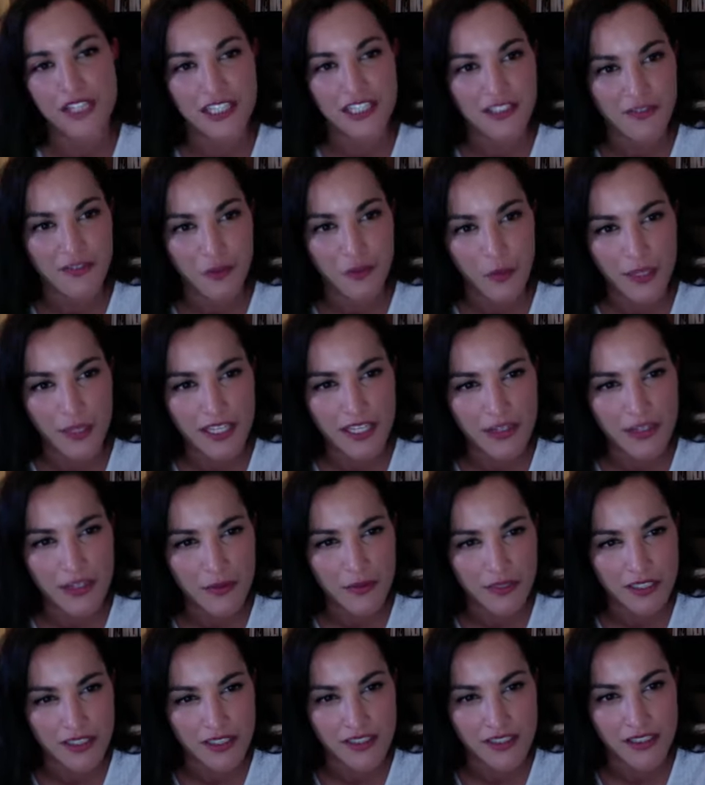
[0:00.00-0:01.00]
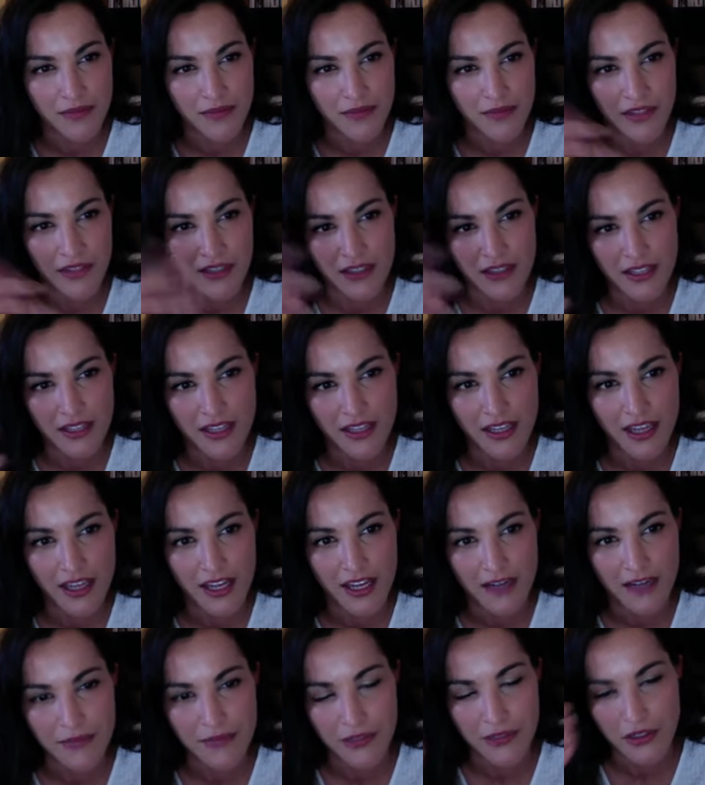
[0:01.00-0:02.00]
of a week, which is something that
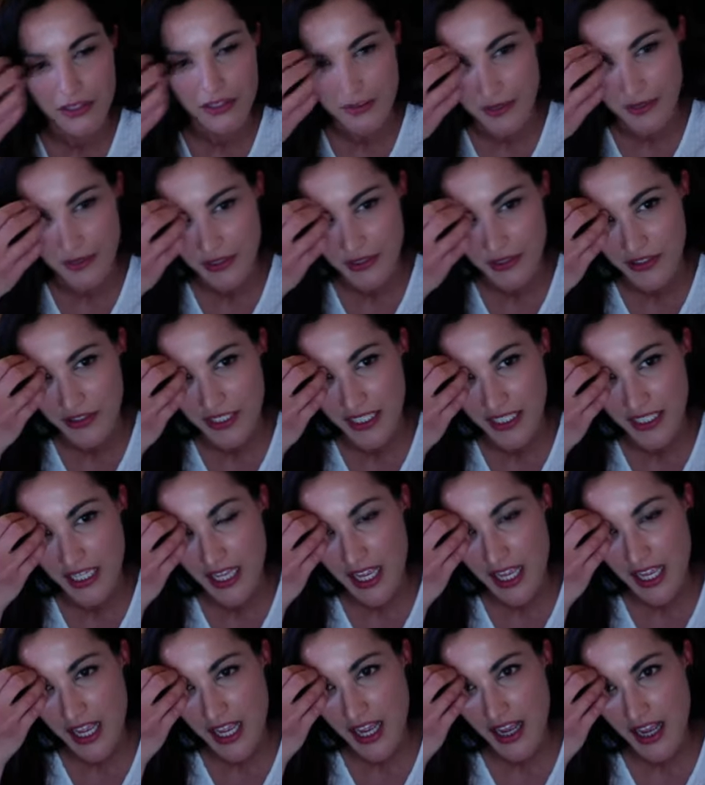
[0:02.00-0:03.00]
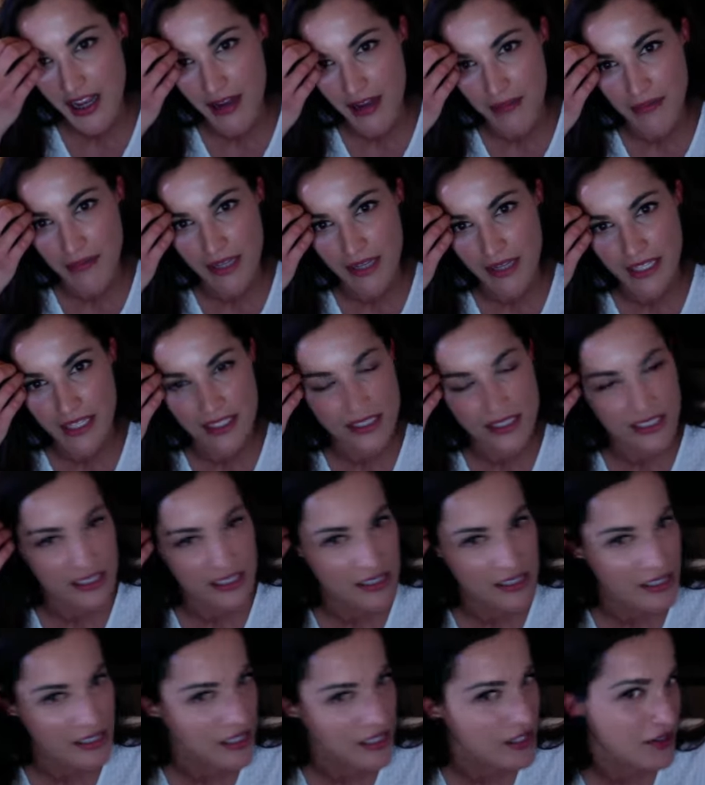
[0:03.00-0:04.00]
Adam talks about doing, is just
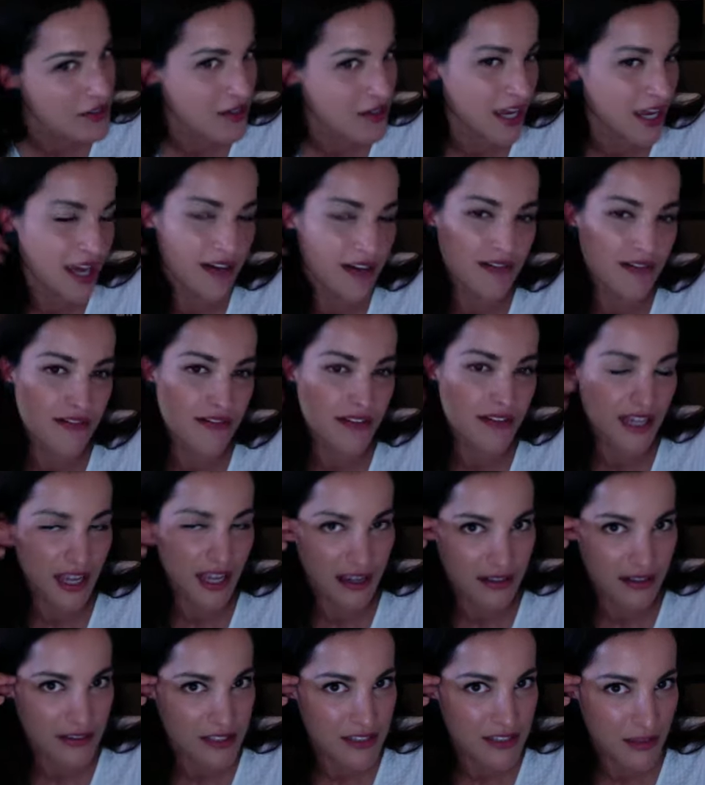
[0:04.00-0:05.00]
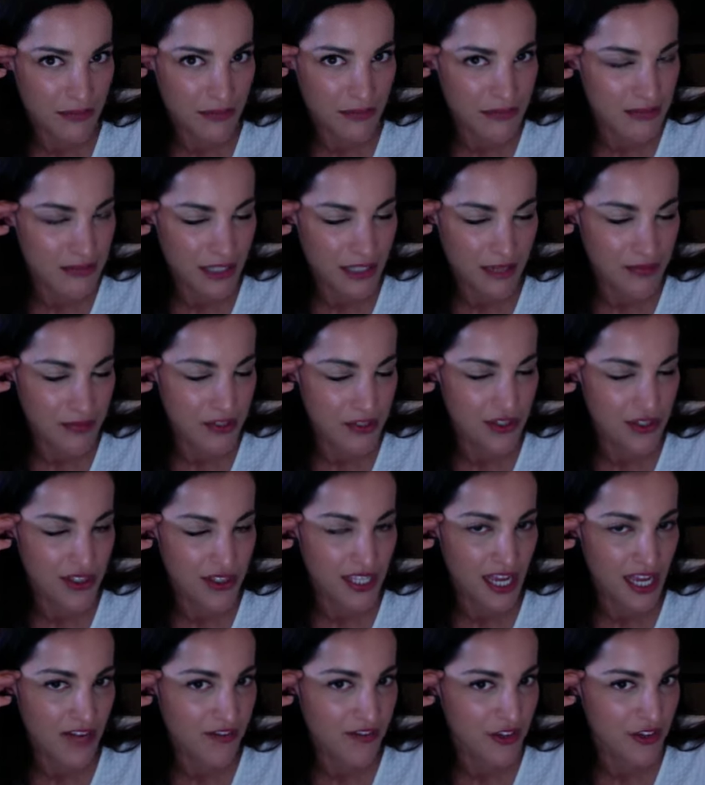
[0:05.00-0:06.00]
that you can't, sometimes you just
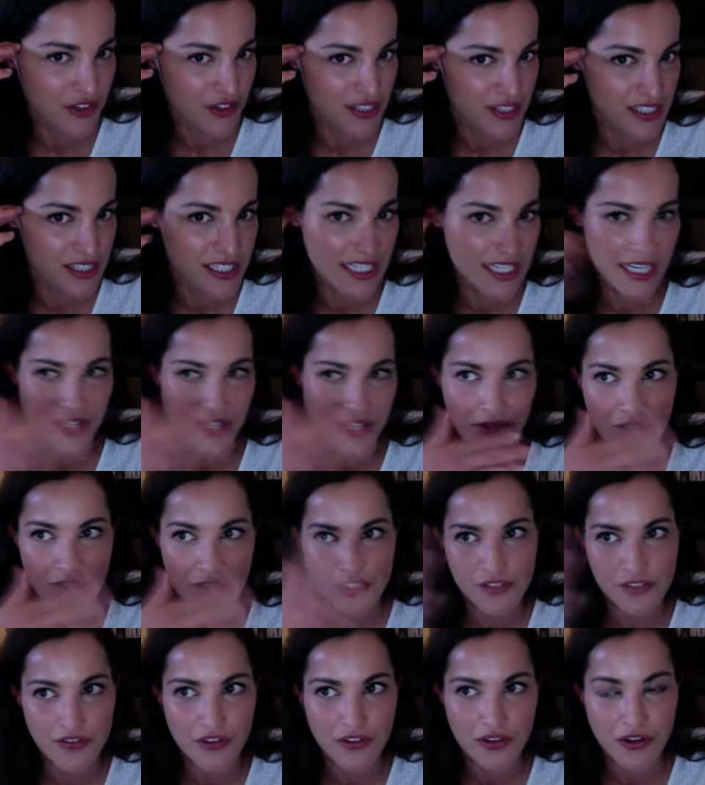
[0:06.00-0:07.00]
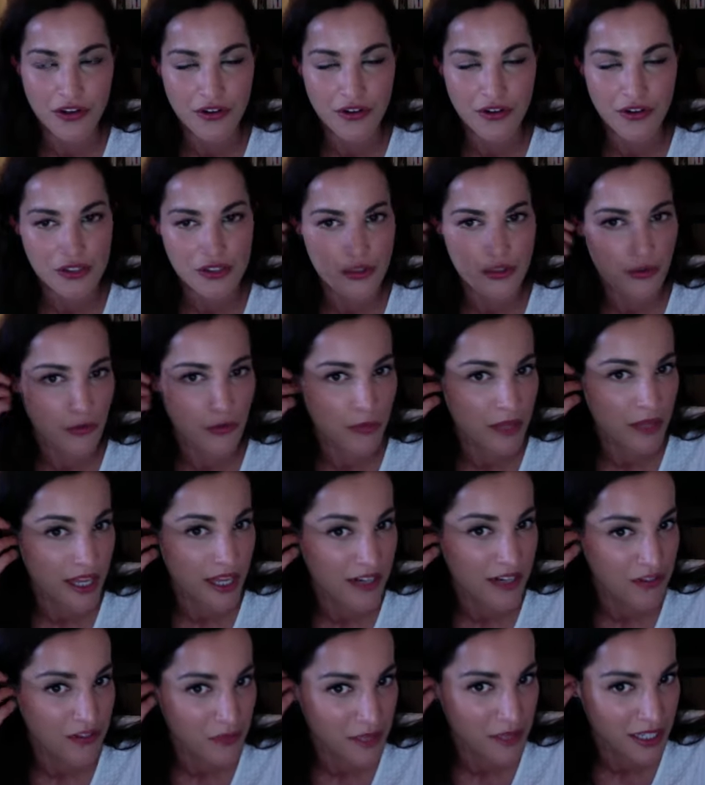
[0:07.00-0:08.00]
can't view it as the day, you just view it across the whole plan of
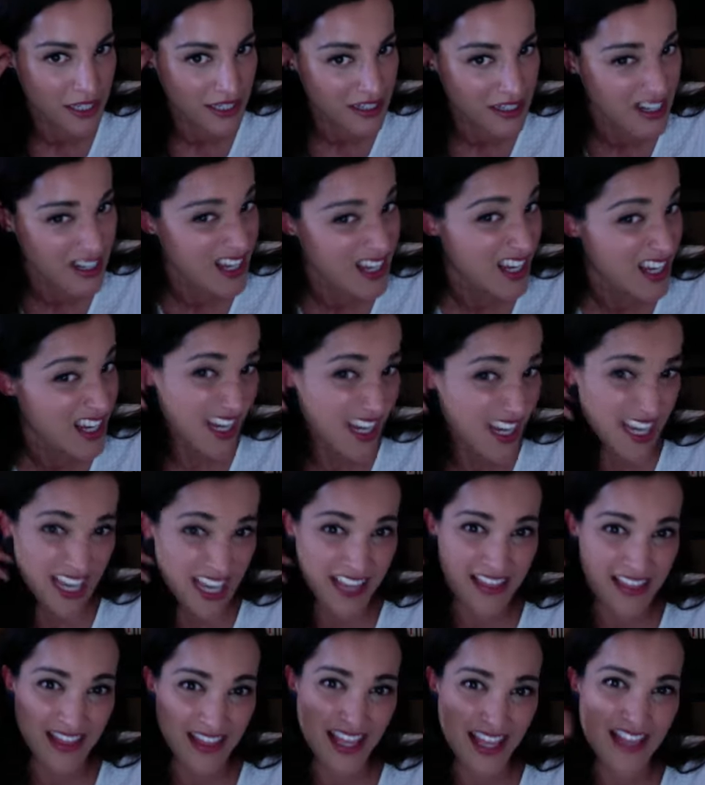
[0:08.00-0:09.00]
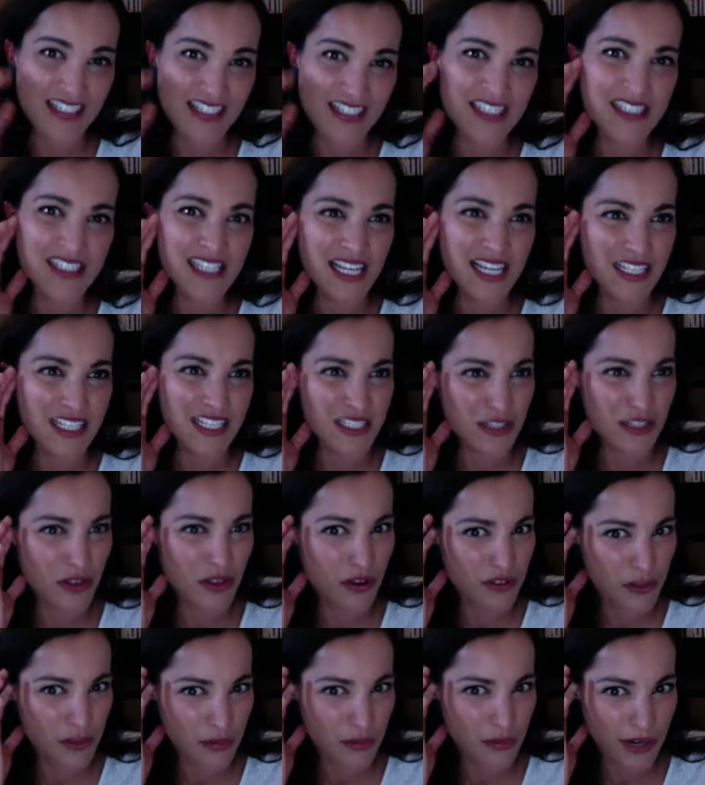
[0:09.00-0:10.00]
the week. And that just takes a lot of
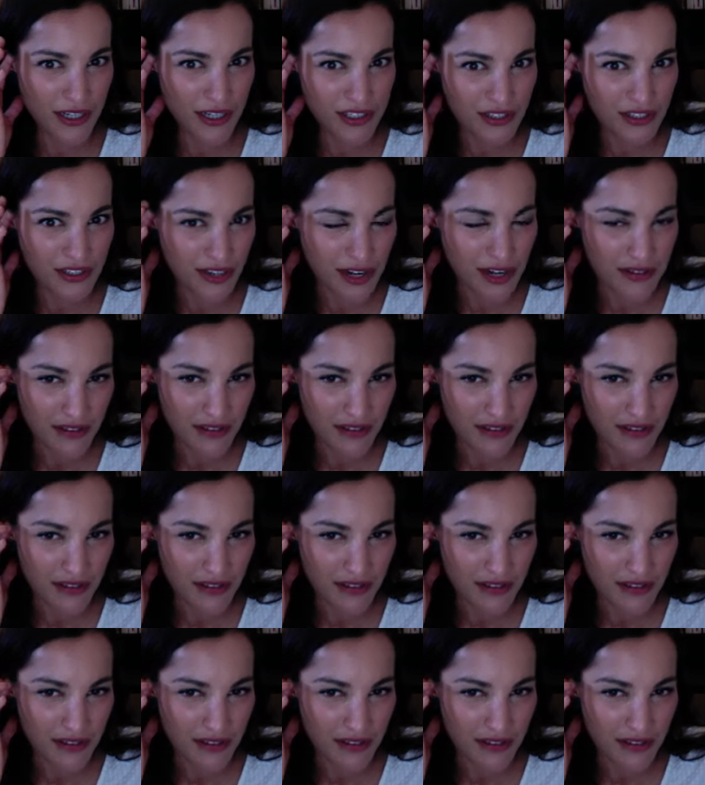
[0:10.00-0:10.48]
the pressure out.